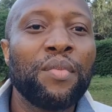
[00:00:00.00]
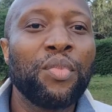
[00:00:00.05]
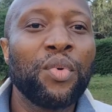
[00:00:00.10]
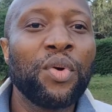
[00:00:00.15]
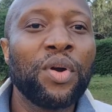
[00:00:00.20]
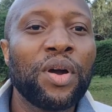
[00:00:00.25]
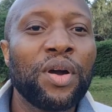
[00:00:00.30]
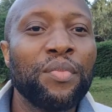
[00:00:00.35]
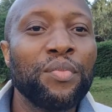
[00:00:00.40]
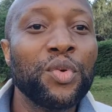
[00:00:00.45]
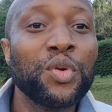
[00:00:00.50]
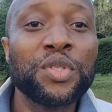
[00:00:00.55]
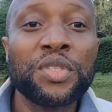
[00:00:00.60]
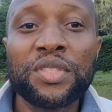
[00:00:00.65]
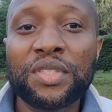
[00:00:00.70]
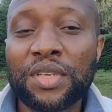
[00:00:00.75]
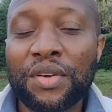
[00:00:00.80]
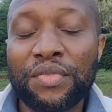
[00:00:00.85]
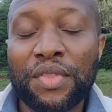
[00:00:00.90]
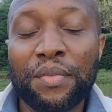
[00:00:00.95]
my book,
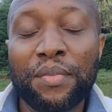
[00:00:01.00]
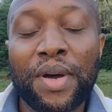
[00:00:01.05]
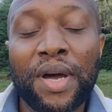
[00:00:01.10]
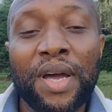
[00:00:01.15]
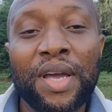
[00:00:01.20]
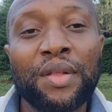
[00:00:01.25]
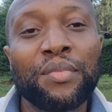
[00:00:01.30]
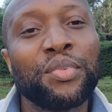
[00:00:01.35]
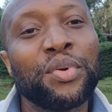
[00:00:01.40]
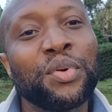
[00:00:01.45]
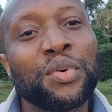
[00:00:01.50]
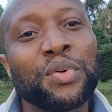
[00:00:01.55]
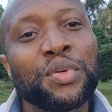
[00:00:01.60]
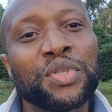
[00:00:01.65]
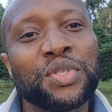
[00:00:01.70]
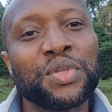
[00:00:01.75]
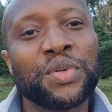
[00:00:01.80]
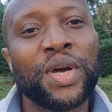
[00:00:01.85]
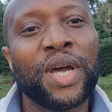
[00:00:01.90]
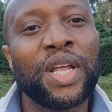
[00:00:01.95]
Musings of the Mind,
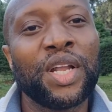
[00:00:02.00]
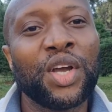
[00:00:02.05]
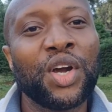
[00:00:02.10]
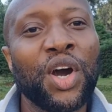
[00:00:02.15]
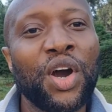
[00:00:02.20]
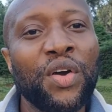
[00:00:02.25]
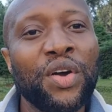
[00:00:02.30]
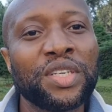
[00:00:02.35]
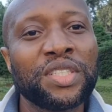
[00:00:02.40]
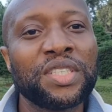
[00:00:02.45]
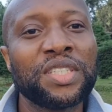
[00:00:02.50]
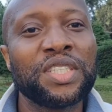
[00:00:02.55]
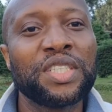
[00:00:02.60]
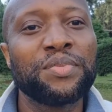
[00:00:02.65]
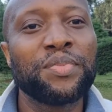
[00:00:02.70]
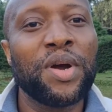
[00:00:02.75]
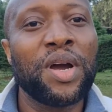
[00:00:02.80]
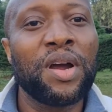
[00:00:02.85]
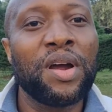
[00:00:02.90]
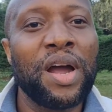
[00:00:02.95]
Prose to Encourage,
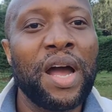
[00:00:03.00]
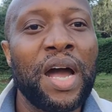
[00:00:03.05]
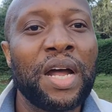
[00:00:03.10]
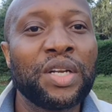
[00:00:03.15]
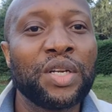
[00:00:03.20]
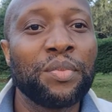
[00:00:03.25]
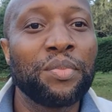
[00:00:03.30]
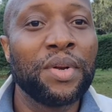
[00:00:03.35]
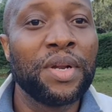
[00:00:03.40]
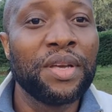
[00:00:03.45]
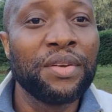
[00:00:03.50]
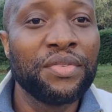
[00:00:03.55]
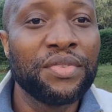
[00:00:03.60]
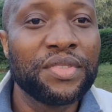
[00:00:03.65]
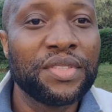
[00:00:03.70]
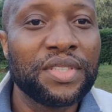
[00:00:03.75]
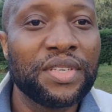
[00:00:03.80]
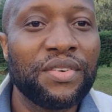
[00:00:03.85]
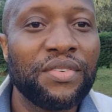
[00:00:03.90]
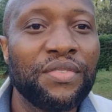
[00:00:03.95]
Inspire, and
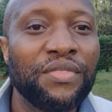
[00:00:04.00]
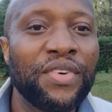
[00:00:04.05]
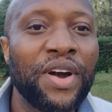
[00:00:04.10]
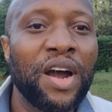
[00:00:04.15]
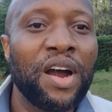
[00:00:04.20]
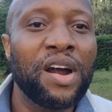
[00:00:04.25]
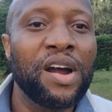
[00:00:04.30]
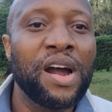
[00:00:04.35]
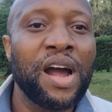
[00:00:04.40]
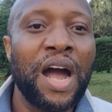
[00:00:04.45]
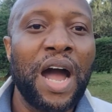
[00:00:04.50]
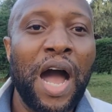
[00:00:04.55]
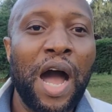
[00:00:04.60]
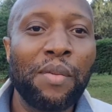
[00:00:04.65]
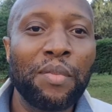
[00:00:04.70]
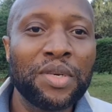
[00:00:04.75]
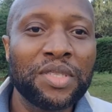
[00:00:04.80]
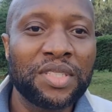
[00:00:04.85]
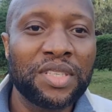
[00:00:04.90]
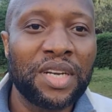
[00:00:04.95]
Uplift, via
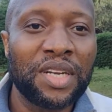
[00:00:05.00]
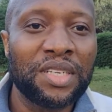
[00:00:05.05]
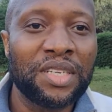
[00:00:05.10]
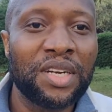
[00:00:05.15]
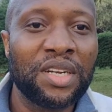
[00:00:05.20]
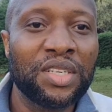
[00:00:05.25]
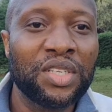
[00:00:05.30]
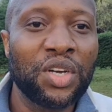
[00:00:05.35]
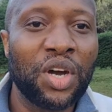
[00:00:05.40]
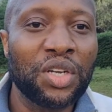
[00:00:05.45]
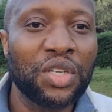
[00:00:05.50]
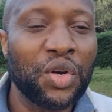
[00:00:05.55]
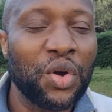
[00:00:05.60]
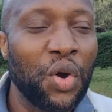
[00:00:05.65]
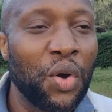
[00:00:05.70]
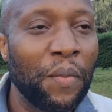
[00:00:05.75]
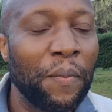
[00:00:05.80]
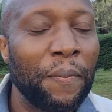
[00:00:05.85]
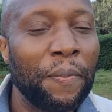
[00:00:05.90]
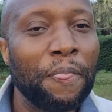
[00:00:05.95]

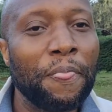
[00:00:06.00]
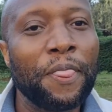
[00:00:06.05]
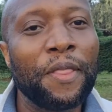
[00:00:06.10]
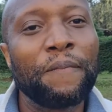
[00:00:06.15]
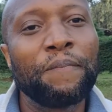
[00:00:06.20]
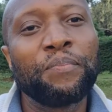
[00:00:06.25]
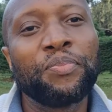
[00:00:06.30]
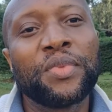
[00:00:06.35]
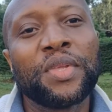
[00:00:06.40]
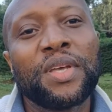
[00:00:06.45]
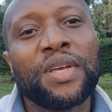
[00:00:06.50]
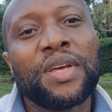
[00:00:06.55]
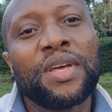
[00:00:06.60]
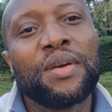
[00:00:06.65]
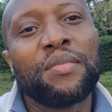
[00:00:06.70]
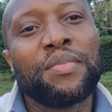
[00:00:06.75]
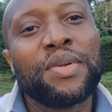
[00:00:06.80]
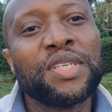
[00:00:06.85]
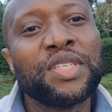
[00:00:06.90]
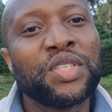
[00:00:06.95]
Amazon.com.
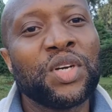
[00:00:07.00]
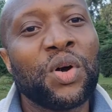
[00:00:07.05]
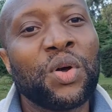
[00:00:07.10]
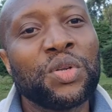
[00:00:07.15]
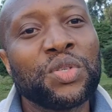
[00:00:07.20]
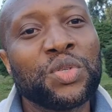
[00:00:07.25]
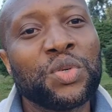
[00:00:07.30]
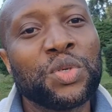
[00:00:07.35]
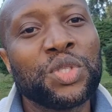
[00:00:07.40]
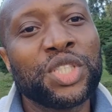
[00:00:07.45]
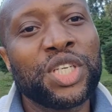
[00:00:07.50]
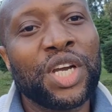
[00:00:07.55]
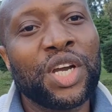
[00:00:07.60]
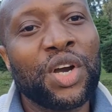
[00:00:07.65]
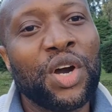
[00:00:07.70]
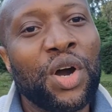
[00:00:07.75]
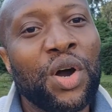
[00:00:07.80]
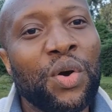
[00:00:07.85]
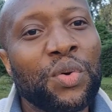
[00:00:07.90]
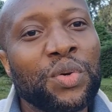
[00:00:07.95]
Please also
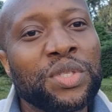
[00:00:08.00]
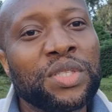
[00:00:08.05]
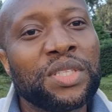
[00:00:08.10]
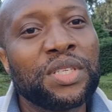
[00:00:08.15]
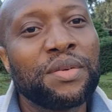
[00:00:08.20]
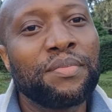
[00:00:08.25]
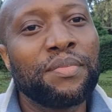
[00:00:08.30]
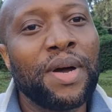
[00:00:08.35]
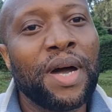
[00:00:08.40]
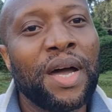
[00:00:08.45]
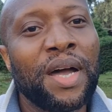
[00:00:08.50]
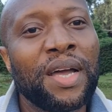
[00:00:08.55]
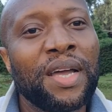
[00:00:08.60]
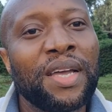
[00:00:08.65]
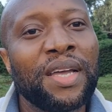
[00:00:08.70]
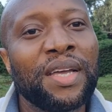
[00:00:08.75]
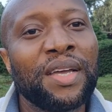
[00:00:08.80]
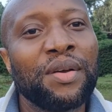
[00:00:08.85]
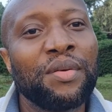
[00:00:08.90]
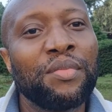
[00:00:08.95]
check out
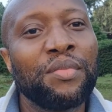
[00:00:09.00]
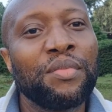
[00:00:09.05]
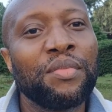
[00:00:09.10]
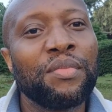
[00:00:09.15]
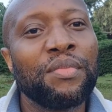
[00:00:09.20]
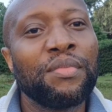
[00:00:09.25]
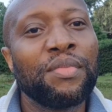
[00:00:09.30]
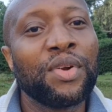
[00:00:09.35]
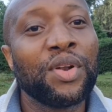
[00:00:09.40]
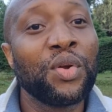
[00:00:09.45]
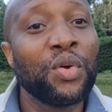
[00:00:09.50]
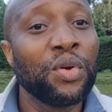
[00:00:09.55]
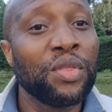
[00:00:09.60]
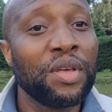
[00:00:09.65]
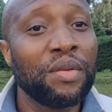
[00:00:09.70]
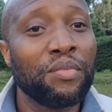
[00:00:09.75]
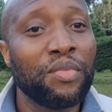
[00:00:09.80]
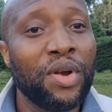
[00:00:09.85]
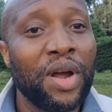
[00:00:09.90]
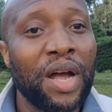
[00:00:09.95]
my
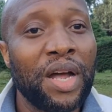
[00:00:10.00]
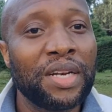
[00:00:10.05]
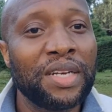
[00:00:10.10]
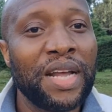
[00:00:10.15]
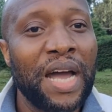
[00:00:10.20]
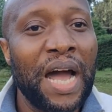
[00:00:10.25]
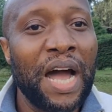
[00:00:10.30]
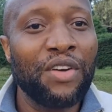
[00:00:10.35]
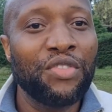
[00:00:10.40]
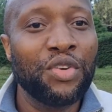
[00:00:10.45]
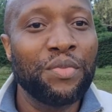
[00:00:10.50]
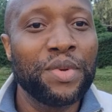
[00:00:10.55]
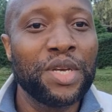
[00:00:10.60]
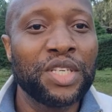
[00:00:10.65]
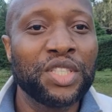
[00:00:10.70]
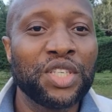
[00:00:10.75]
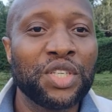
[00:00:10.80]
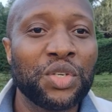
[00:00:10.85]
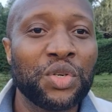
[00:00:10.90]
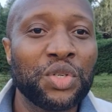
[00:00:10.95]
clothing brand,
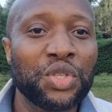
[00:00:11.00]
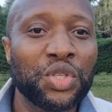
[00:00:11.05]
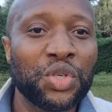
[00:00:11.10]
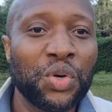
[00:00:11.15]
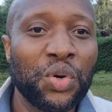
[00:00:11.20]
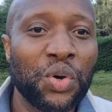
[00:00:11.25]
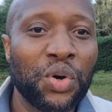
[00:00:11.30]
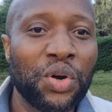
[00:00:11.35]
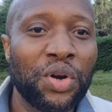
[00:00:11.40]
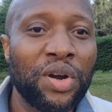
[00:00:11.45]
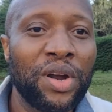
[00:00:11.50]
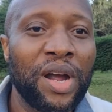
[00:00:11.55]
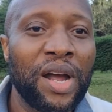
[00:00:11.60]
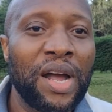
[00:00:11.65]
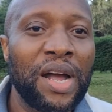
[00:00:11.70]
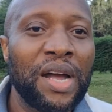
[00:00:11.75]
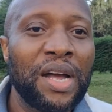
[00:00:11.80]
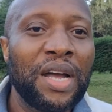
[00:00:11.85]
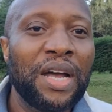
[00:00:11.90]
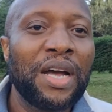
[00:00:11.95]
Affirmation Couture,
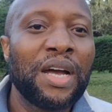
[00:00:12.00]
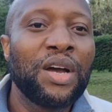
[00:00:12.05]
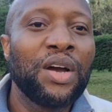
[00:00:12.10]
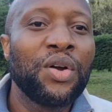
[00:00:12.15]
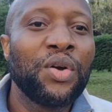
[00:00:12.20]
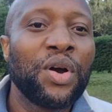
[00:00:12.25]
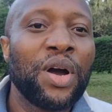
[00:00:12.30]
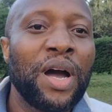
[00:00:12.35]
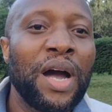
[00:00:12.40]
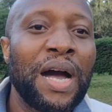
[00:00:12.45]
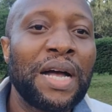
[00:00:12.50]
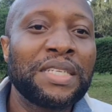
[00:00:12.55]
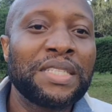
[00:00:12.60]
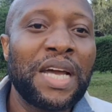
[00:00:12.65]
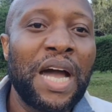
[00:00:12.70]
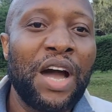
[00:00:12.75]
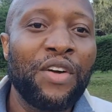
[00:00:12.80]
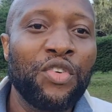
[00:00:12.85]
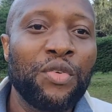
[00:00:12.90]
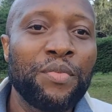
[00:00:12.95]

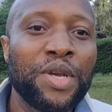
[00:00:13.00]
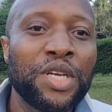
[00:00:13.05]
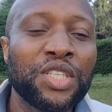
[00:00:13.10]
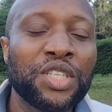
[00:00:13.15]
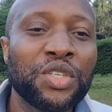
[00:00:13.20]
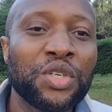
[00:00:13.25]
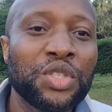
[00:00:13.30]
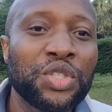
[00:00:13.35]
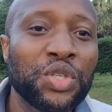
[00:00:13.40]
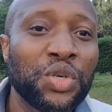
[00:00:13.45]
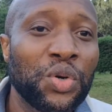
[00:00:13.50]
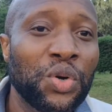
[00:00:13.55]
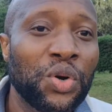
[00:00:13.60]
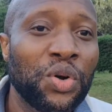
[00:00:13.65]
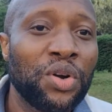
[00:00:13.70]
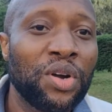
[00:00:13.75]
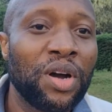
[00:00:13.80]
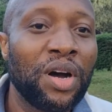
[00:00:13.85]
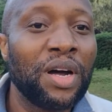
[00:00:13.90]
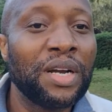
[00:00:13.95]
at Affirmation
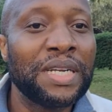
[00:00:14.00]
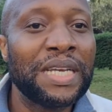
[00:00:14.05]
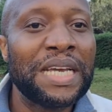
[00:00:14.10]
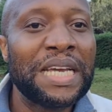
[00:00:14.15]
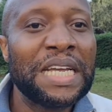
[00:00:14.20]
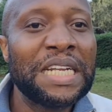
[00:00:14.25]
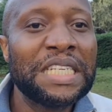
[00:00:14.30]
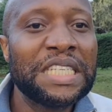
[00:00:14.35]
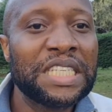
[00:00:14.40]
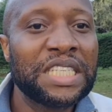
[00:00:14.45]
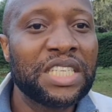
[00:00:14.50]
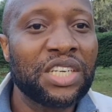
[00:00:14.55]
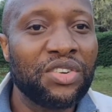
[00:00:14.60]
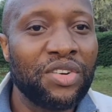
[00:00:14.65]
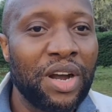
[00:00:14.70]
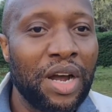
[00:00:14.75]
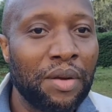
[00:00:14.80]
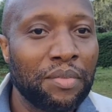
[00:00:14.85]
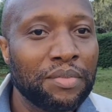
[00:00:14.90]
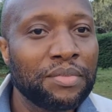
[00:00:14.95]
Couture on
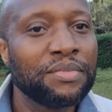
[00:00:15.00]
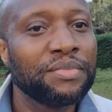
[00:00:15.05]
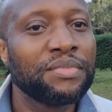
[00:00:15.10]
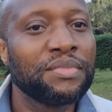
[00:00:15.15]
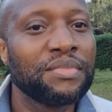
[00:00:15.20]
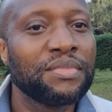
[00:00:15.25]
Instagram.